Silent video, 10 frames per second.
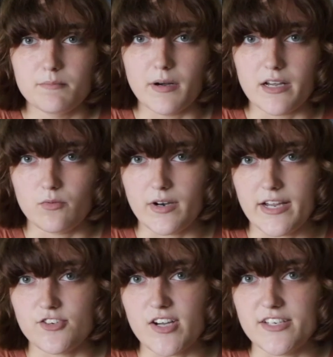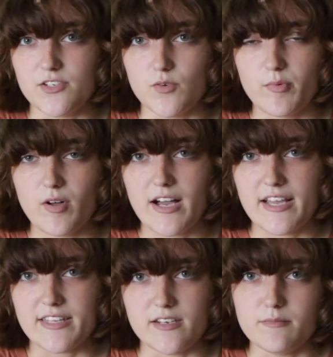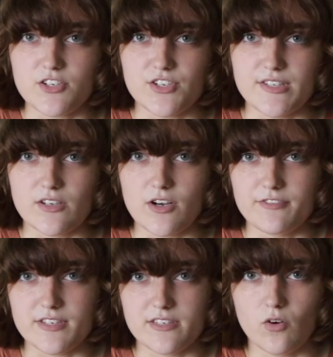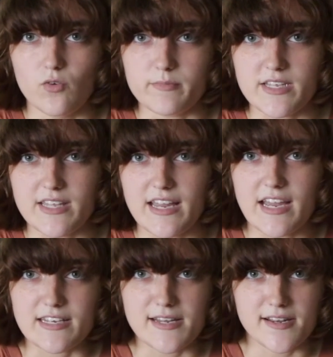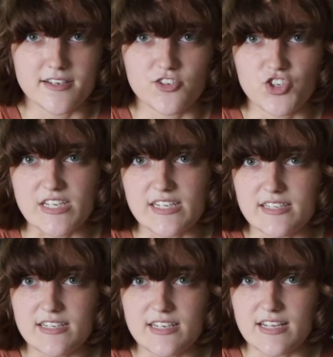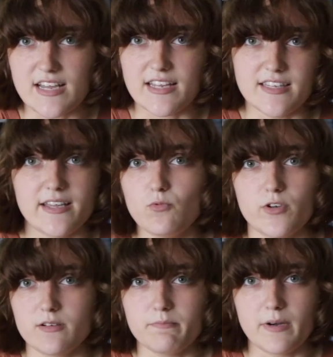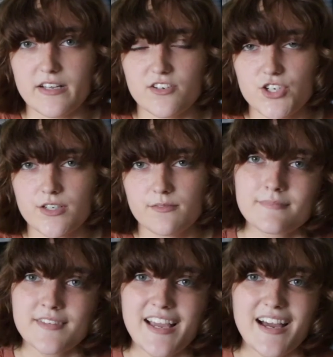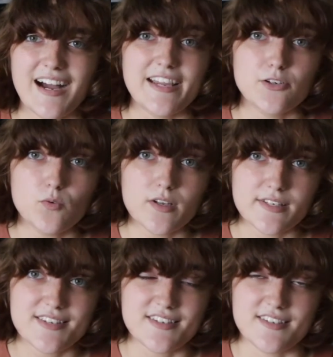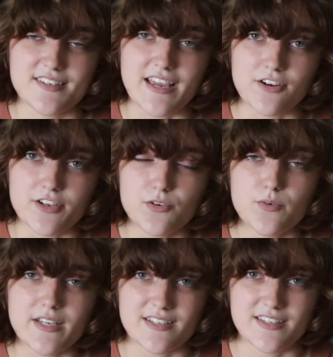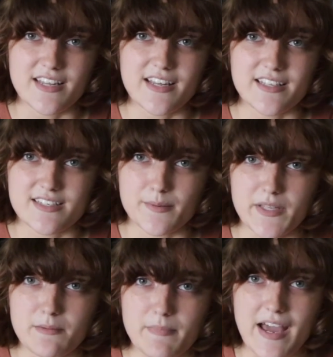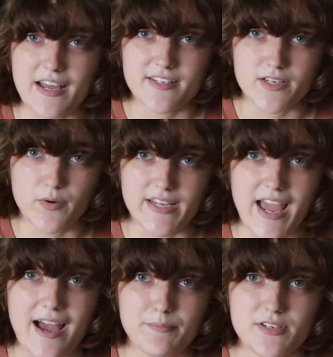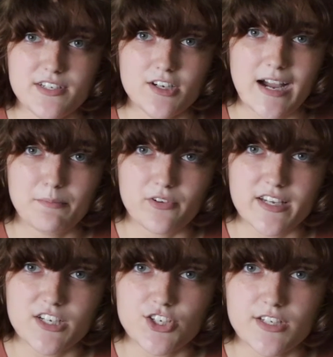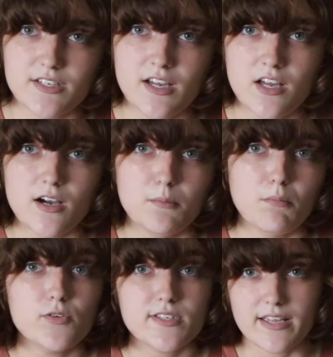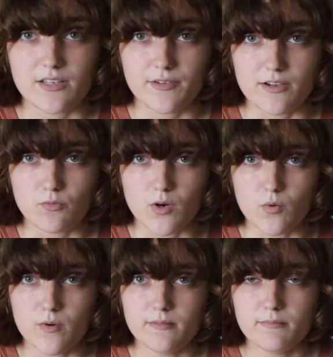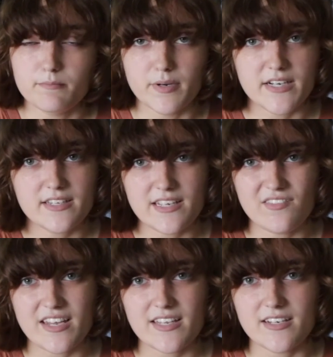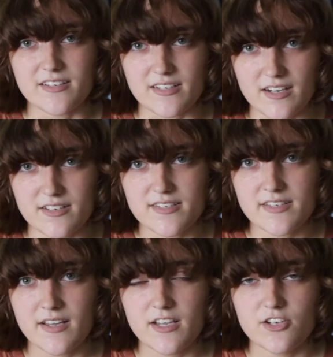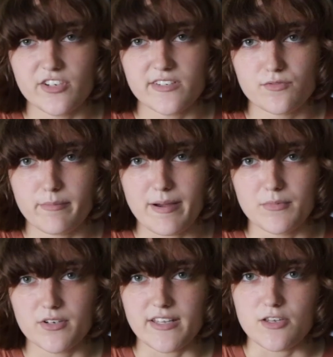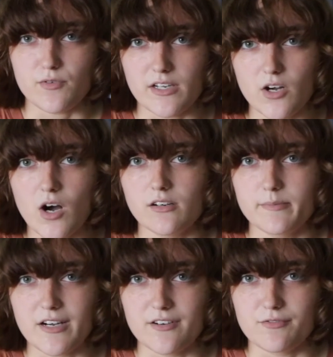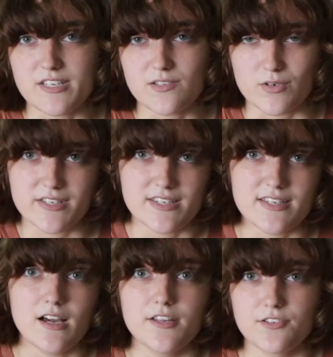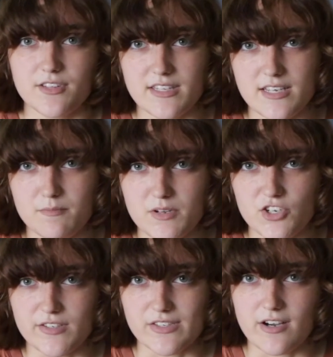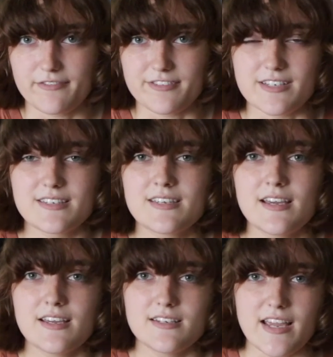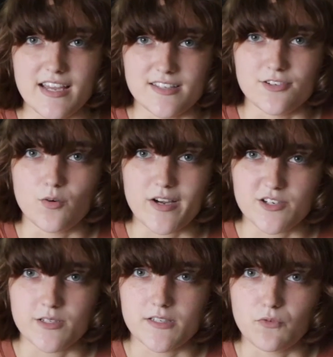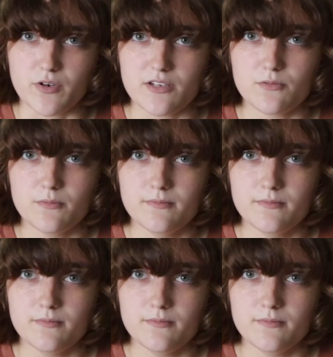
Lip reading: but when I tried to apply, the admissions office told me that I needed a GED and they wouldn't budge. I don't want this to scare you into thinking that something bad is going to happen to your application. Most likely it won't, but in the event that it does, just remember that you can call upon resources other than the admissions office to answer questions for you.